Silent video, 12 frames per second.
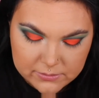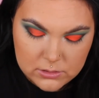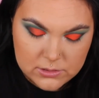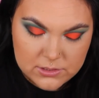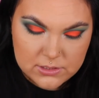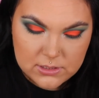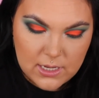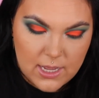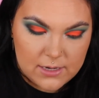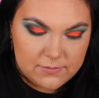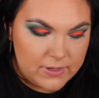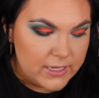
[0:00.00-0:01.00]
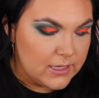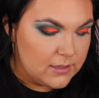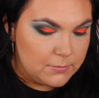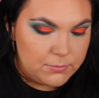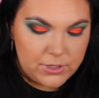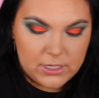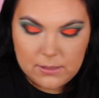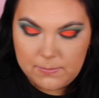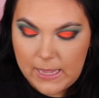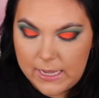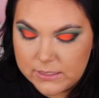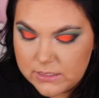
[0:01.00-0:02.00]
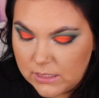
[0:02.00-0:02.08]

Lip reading: just to kind of like bring it back to